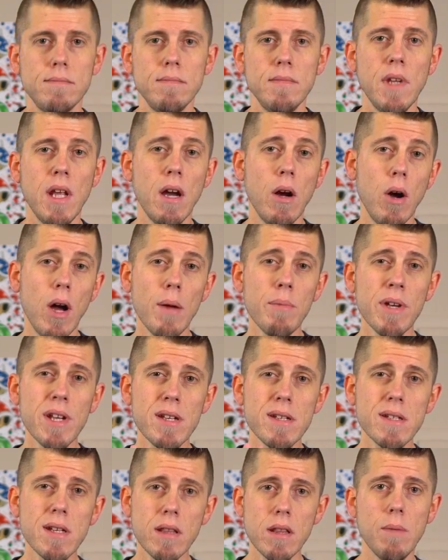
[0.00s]
Now, I'm going
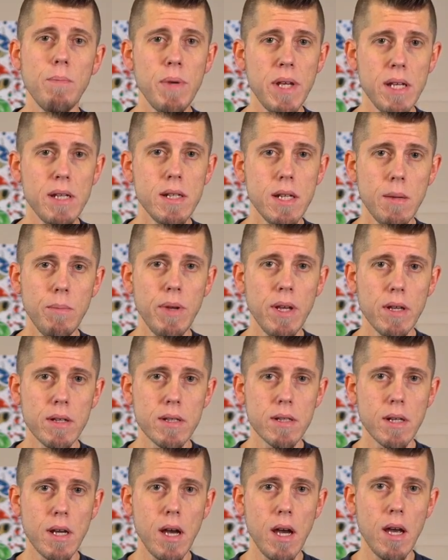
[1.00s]
to set the PCB
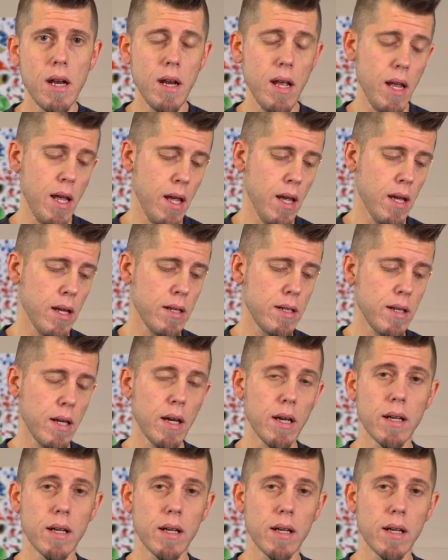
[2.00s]
aside and